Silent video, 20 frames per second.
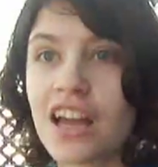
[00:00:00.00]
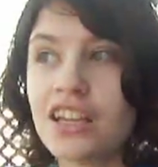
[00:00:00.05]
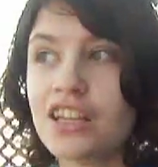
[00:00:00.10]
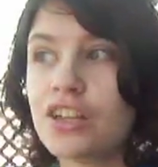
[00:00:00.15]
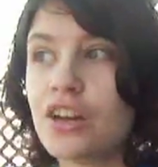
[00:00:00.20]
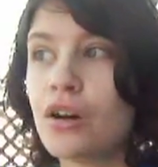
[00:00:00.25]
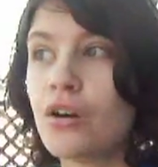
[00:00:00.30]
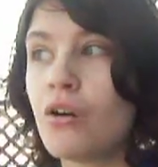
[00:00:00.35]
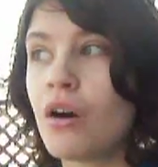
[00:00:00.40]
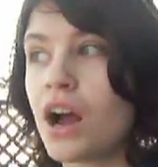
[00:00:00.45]
You
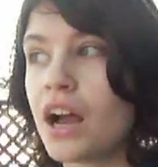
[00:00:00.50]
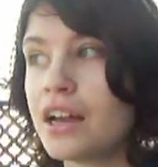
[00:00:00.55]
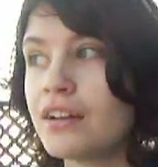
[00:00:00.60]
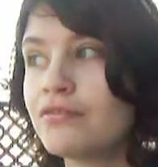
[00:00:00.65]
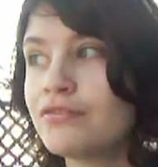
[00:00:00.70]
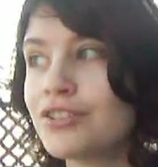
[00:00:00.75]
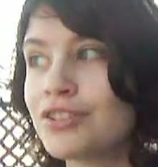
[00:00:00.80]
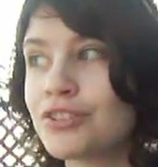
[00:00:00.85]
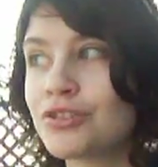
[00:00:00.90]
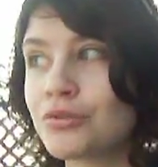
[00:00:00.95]
know,
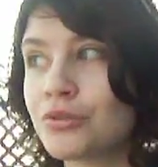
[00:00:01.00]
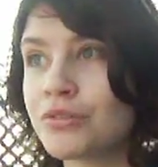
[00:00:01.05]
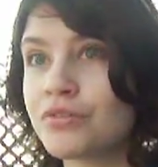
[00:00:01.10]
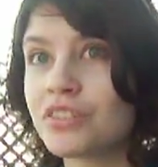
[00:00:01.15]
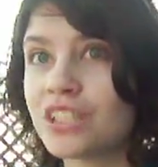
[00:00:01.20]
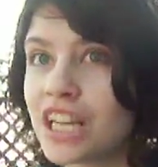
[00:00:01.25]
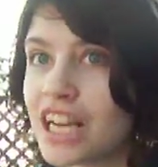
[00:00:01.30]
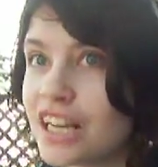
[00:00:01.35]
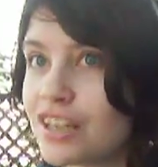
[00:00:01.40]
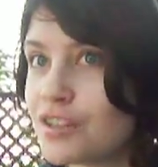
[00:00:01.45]
I've just sort of
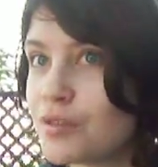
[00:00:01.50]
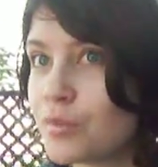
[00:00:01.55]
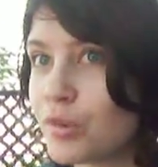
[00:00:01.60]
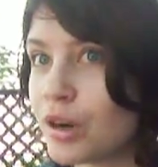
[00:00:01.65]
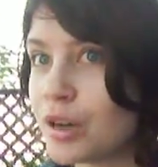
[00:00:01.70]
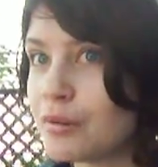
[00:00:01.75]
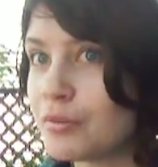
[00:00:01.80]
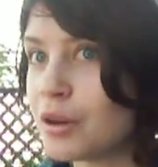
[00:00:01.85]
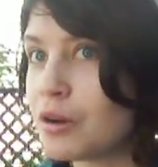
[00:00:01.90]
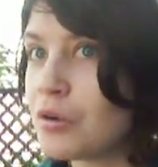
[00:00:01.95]
stayed in New
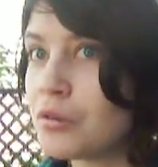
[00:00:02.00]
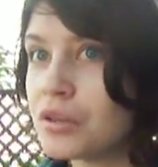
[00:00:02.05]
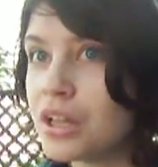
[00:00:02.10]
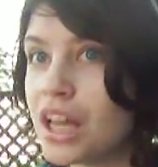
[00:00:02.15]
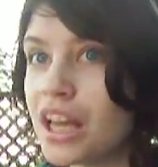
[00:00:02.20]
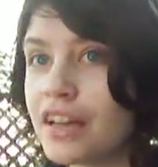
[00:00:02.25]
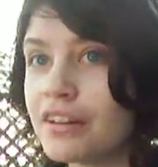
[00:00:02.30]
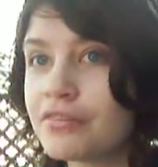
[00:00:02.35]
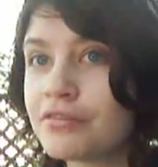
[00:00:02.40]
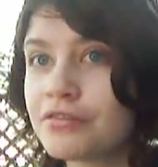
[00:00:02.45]
Britain my whole
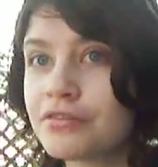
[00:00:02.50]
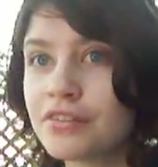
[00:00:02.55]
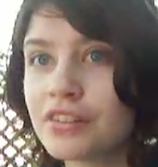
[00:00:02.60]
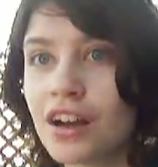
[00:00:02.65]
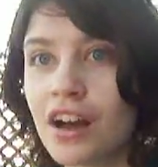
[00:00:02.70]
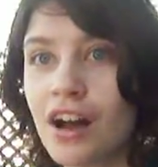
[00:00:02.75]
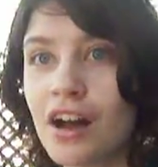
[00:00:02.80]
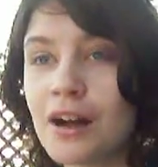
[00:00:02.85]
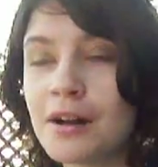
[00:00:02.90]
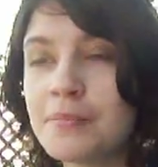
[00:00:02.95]
life,
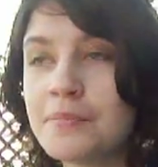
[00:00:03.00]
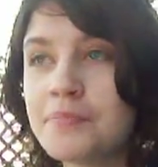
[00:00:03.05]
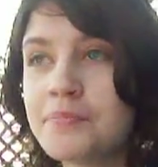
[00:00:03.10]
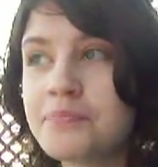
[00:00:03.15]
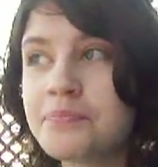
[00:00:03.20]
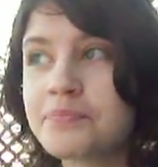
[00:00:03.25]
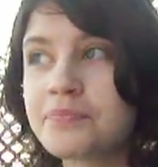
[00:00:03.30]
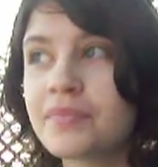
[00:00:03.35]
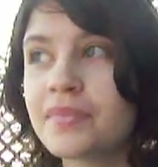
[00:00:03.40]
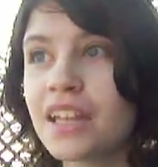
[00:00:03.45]

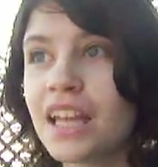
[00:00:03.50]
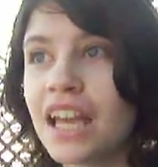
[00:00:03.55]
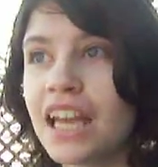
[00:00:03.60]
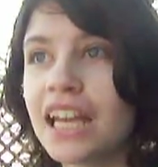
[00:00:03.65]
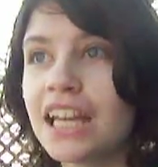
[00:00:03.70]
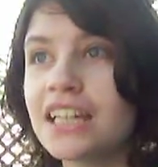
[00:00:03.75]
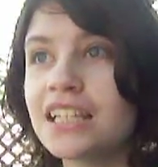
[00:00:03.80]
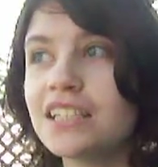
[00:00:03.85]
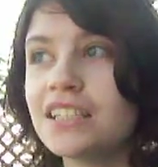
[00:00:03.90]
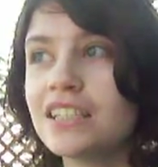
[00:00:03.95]

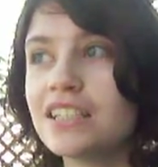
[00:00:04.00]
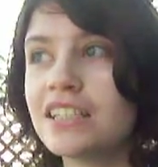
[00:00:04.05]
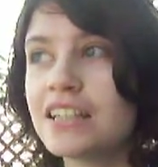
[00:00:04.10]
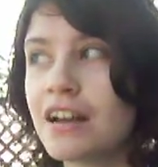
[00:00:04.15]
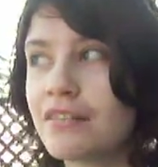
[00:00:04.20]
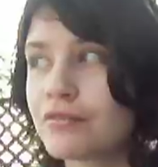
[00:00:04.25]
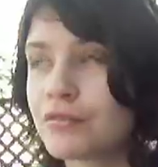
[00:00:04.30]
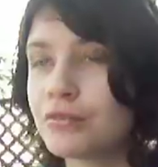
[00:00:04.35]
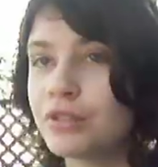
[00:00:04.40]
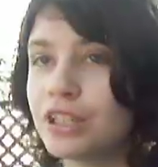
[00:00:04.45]
and
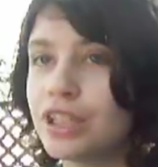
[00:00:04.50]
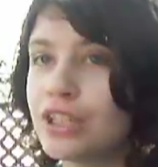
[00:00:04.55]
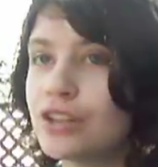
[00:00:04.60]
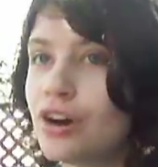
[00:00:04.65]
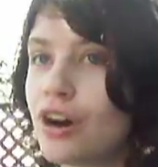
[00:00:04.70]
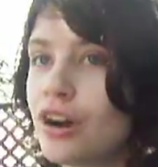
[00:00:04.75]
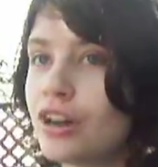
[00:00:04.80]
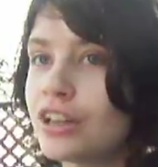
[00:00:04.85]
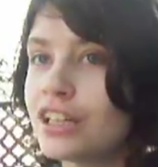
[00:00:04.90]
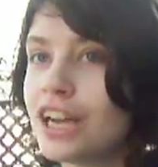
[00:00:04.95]
never really
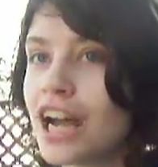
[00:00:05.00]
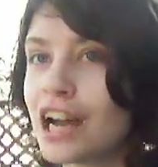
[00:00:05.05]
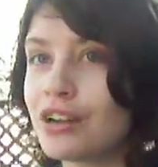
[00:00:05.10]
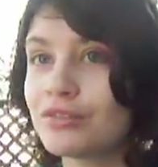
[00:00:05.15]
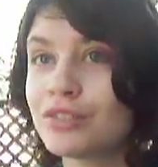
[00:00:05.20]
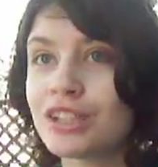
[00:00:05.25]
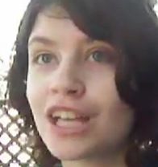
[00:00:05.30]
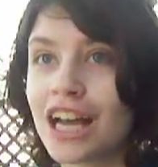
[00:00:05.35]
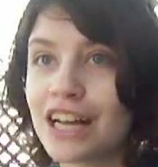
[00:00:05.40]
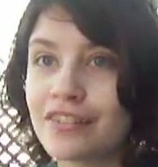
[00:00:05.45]
gone
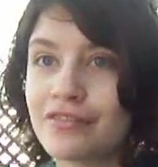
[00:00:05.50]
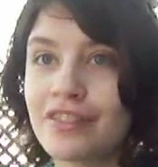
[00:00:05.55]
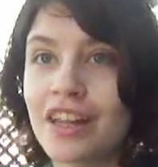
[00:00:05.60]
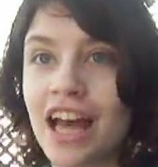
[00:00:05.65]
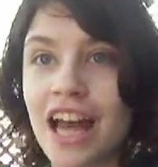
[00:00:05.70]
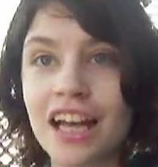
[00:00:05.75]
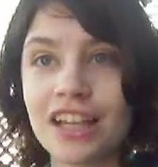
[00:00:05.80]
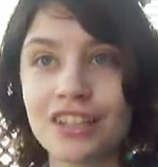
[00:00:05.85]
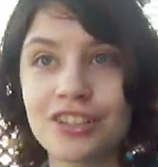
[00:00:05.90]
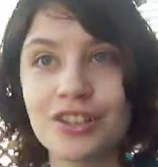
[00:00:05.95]
outside of
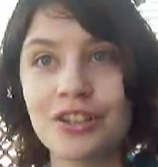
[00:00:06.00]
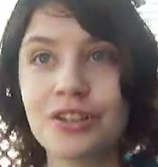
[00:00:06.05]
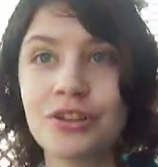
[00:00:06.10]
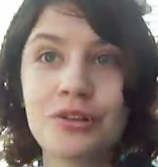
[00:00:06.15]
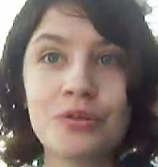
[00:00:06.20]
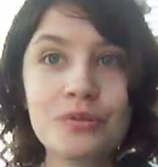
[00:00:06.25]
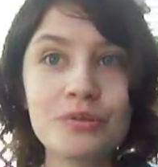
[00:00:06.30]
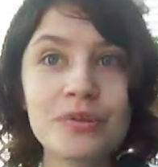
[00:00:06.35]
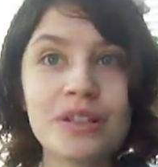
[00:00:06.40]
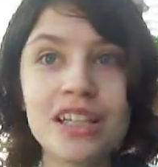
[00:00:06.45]
that
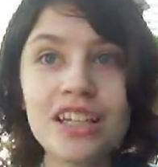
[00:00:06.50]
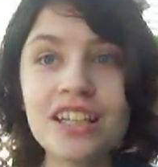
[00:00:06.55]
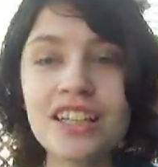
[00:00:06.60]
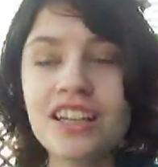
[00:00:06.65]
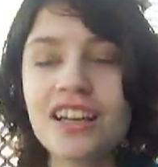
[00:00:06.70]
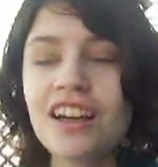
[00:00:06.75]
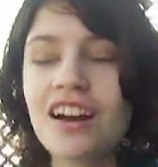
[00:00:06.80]
cocoon.